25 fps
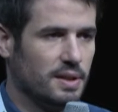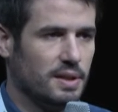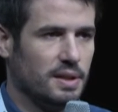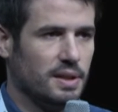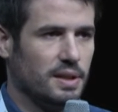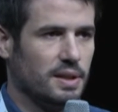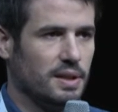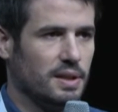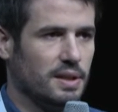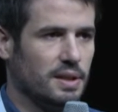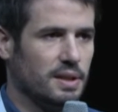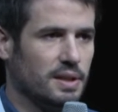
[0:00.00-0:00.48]

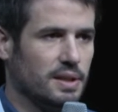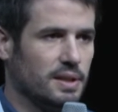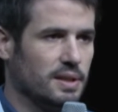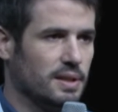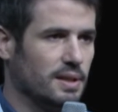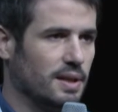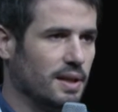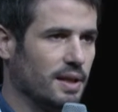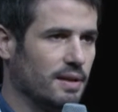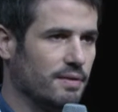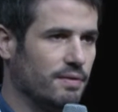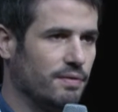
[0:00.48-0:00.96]

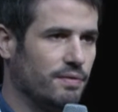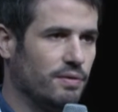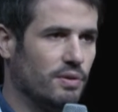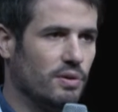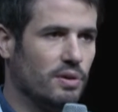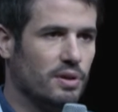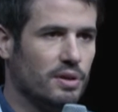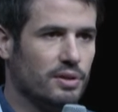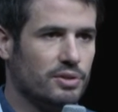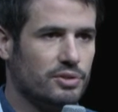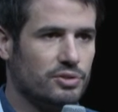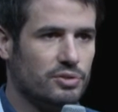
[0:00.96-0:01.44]
like
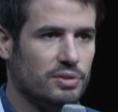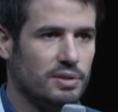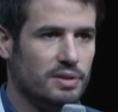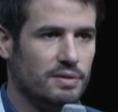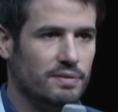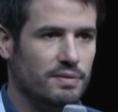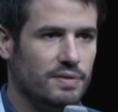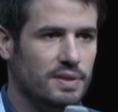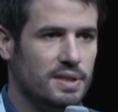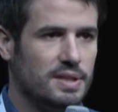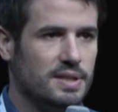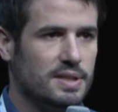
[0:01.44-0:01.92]
400
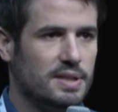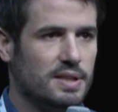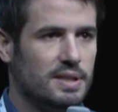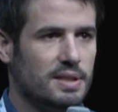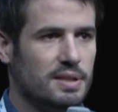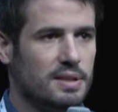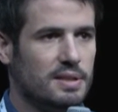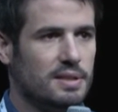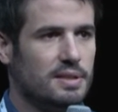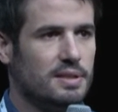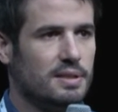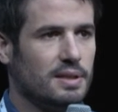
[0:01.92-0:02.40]

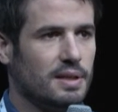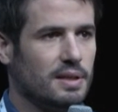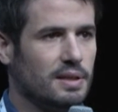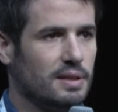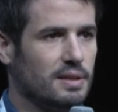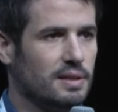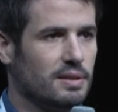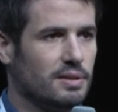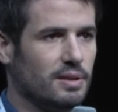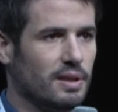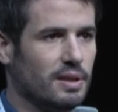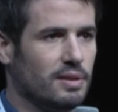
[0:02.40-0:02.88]
VCs
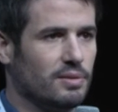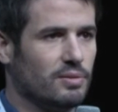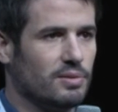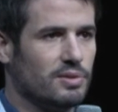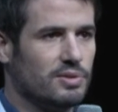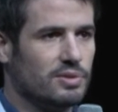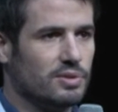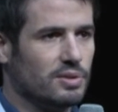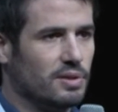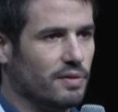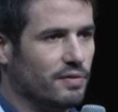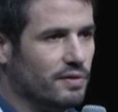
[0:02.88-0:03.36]
and
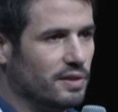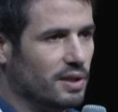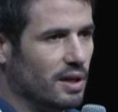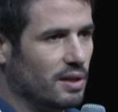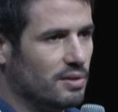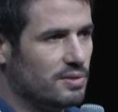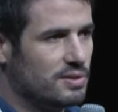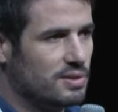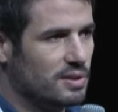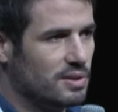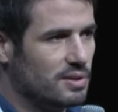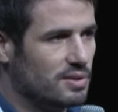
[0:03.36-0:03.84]
also of
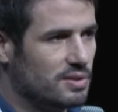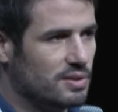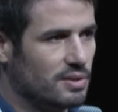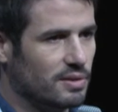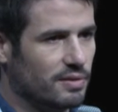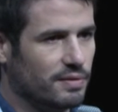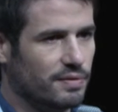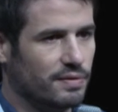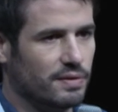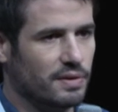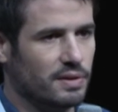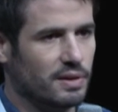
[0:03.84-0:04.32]
thousands
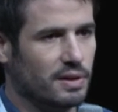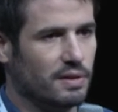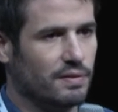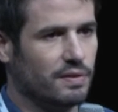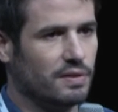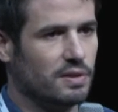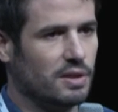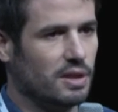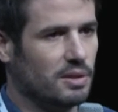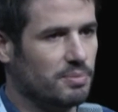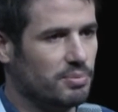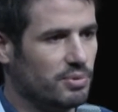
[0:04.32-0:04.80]
of
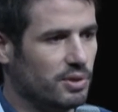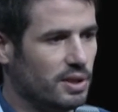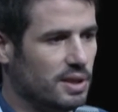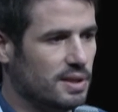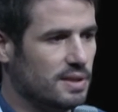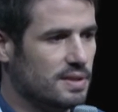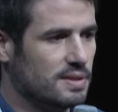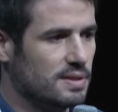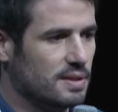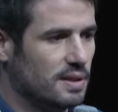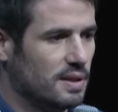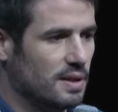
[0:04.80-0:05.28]

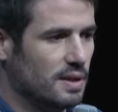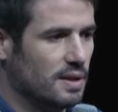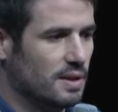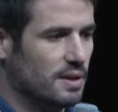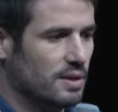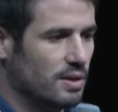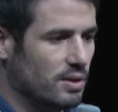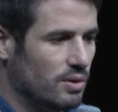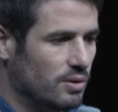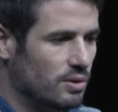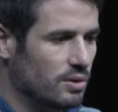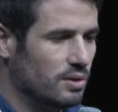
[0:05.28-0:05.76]
corporates
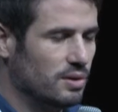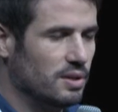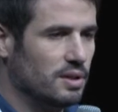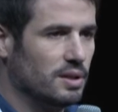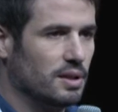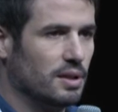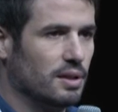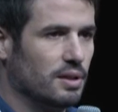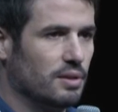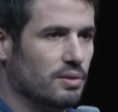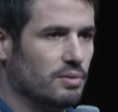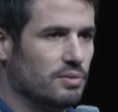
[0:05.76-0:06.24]
all
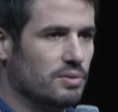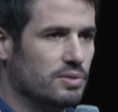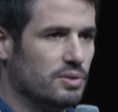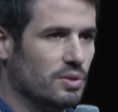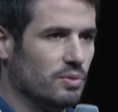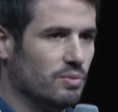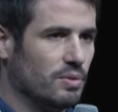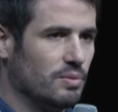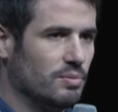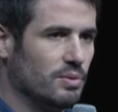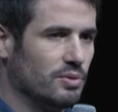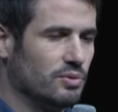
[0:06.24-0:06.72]
year long. So
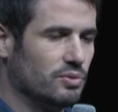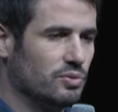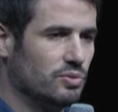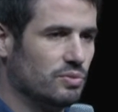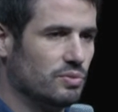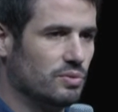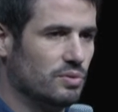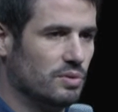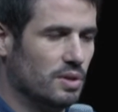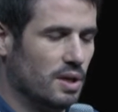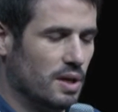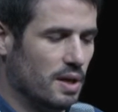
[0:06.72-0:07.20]
we want
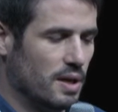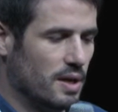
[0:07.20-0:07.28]
to,